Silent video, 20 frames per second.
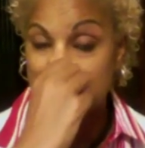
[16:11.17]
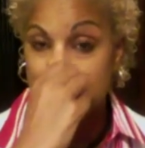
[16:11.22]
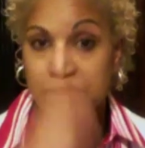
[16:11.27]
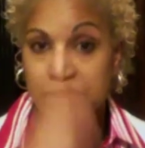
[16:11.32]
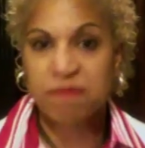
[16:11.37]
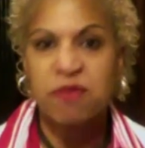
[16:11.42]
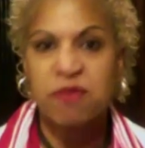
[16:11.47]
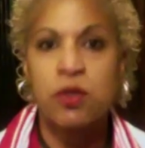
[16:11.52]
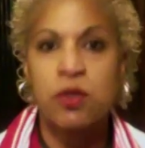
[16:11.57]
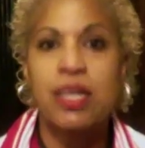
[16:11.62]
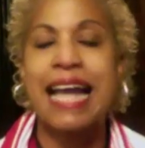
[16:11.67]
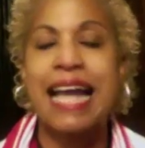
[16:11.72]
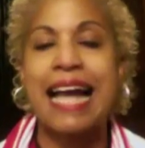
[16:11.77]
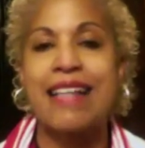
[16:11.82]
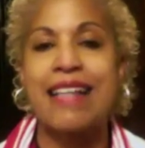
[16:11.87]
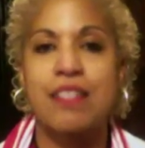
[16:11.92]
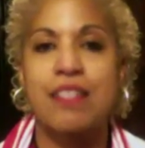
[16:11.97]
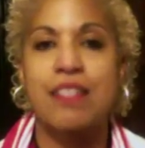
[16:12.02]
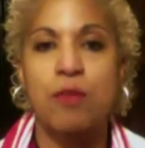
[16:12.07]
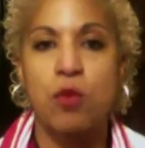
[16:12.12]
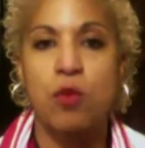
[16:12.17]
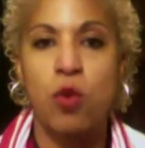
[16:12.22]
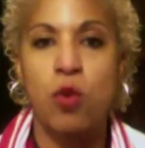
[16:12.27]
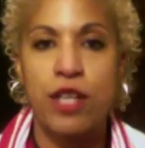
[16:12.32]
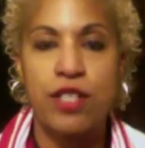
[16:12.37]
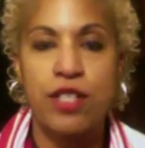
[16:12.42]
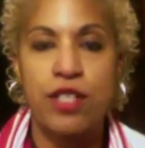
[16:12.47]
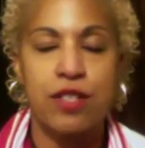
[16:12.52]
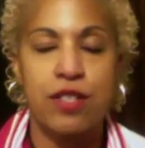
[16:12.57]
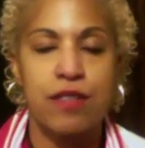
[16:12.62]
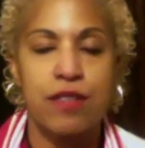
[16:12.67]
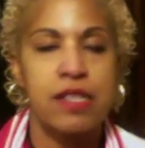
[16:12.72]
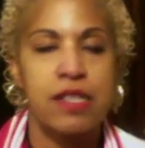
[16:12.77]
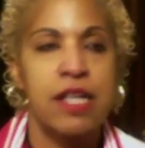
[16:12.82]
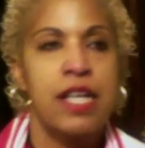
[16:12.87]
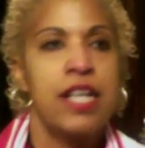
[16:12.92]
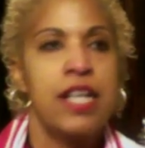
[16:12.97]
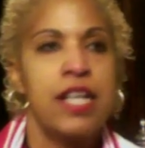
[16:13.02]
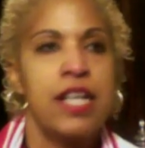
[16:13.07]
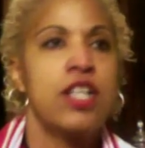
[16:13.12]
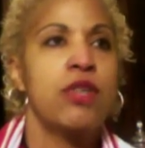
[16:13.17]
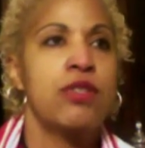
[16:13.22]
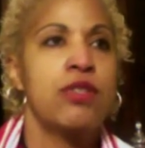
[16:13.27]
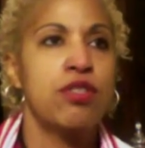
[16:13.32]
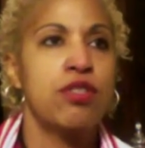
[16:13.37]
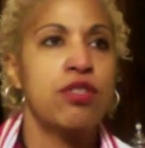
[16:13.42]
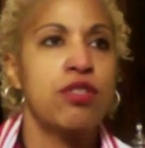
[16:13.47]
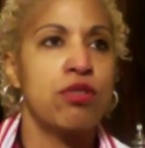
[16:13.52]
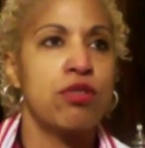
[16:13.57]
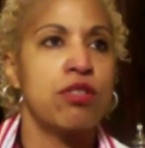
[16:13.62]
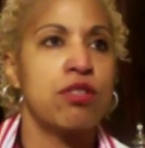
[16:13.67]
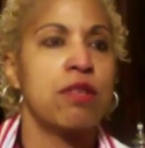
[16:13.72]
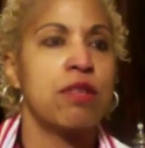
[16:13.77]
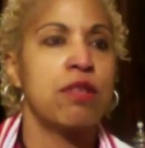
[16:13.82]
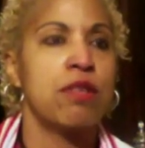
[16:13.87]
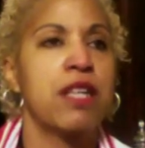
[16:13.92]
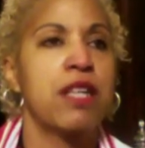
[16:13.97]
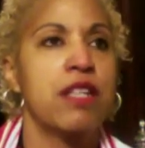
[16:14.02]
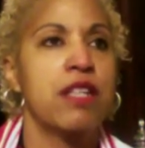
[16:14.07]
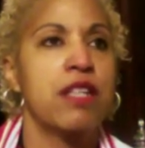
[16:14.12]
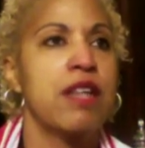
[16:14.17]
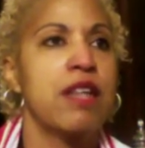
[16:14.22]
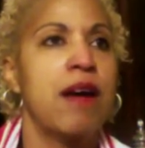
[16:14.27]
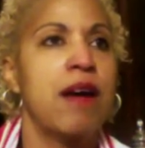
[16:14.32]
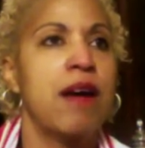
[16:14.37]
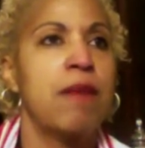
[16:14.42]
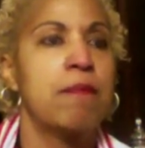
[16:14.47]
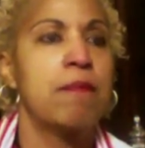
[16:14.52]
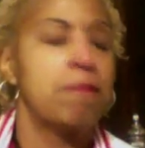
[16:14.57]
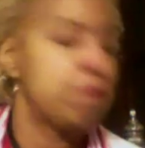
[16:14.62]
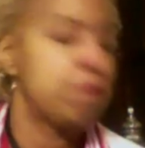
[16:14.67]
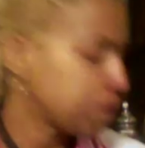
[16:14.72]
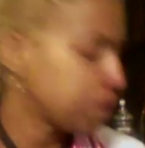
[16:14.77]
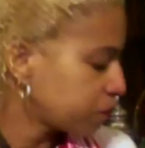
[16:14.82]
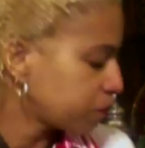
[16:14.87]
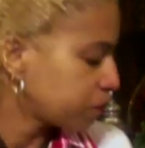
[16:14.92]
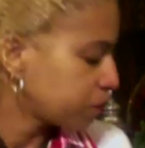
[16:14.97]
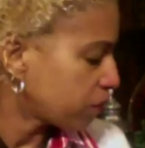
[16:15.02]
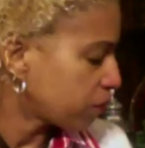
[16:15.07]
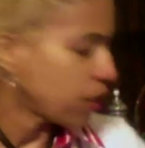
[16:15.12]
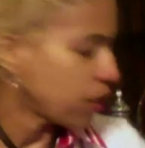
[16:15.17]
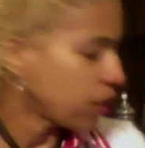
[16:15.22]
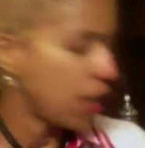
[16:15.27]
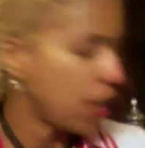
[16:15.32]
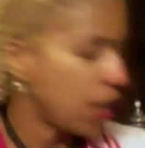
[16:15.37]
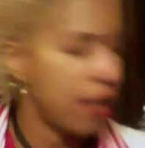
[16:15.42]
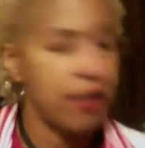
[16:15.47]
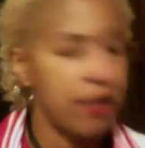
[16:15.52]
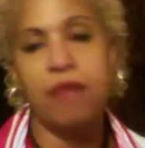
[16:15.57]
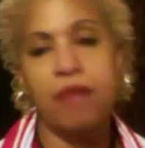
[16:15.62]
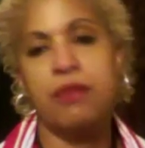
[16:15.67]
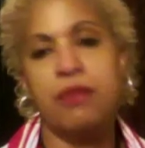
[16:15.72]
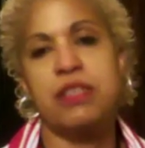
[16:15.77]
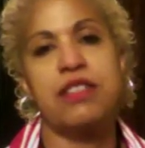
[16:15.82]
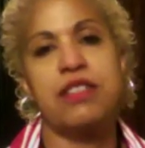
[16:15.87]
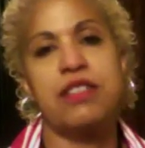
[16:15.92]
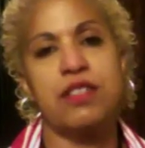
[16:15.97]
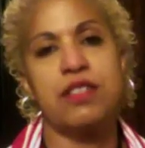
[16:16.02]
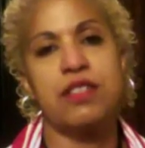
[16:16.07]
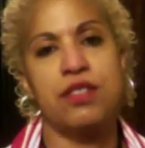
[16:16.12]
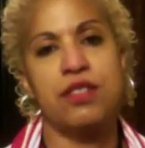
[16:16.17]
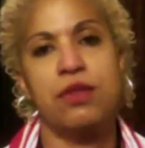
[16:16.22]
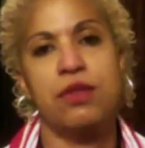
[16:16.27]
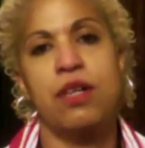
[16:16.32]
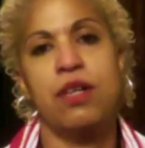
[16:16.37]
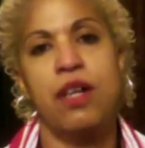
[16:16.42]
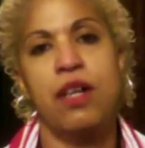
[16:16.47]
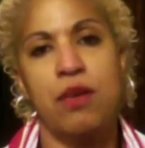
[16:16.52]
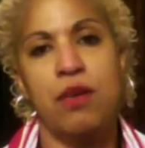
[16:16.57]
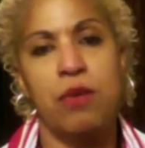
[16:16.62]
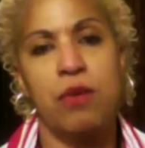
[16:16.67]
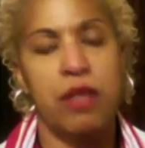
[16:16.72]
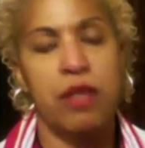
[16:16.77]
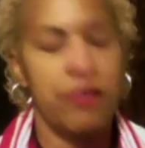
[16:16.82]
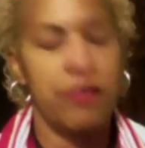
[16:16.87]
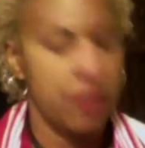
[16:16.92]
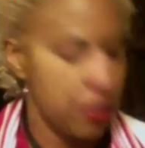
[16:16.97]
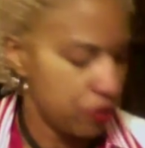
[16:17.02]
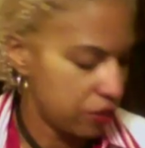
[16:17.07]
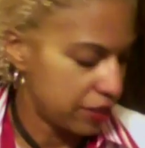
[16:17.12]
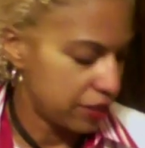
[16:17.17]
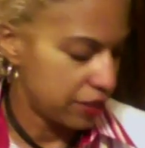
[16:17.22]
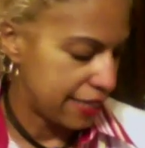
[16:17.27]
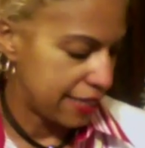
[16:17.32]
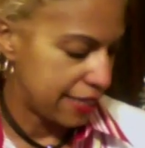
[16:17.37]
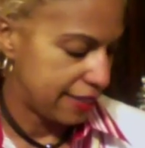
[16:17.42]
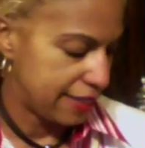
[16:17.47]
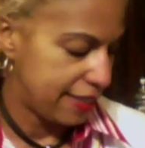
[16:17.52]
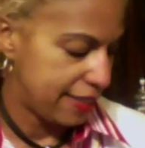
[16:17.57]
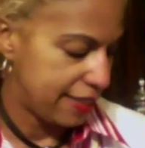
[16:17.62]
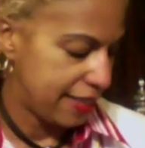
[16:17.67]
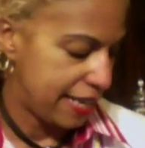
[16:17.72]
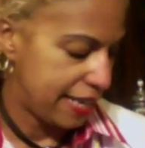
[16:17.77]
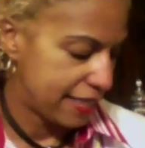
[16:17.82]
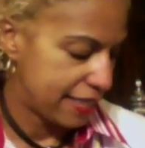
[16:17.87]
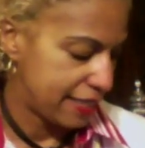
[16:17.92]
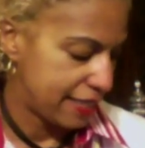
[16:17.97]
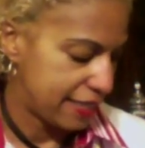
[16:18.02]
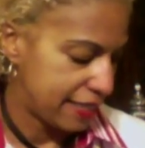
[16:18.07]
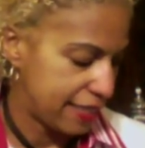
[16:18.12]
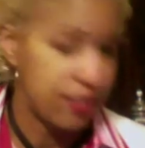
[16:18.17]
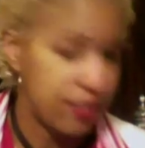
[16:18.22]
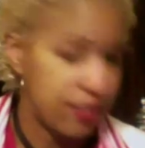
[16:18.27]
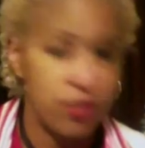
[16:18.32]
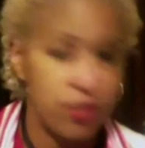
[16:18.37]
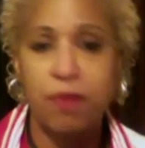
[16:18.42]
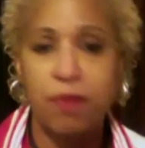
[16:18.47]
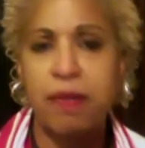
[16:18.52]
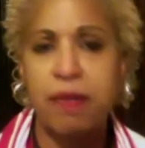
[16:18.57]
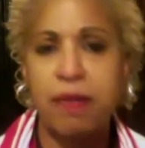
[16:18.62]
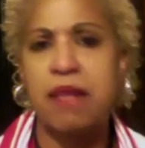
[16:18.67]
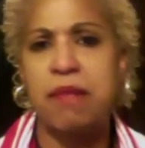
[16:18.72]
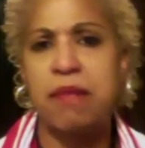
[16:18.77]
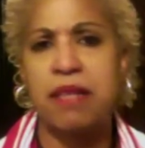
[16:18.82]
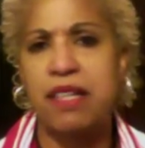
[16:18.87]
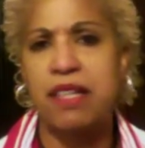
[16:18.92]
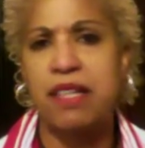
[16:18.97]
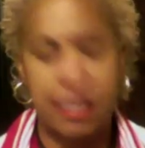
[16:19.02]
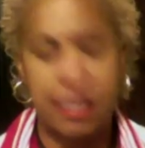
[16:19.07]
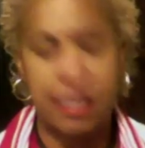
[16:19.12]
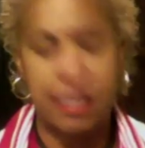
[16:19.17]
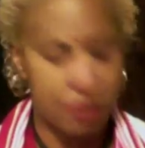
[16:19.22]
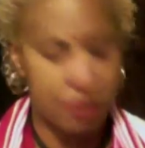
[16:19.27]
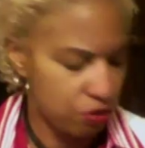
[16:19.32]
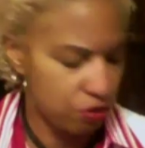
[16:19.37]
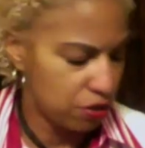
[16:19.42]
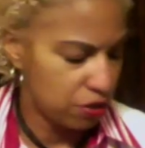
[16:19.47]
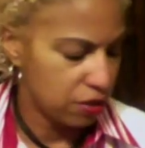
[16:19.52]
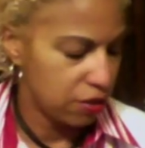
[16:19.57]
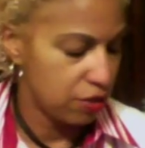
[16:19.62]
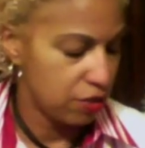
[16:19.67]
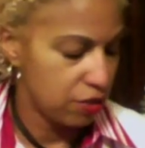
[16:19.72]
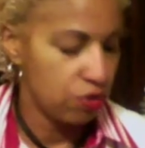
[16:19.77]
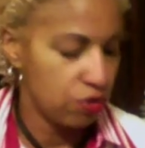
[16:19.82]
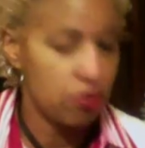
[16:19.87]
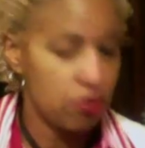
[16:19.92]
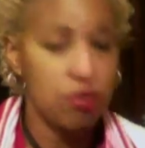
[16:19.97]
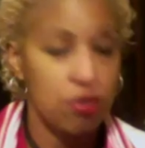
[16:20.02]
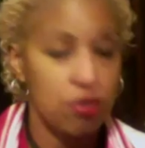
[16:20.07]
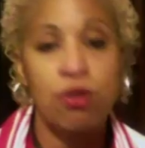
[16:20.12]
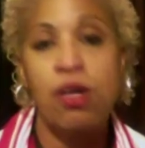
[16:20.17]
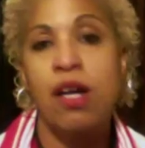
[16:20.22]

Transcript: You can ask some questions. You know, it's interesting because I was listening to one of the other classes that Access has. There are many, many classes you can listen to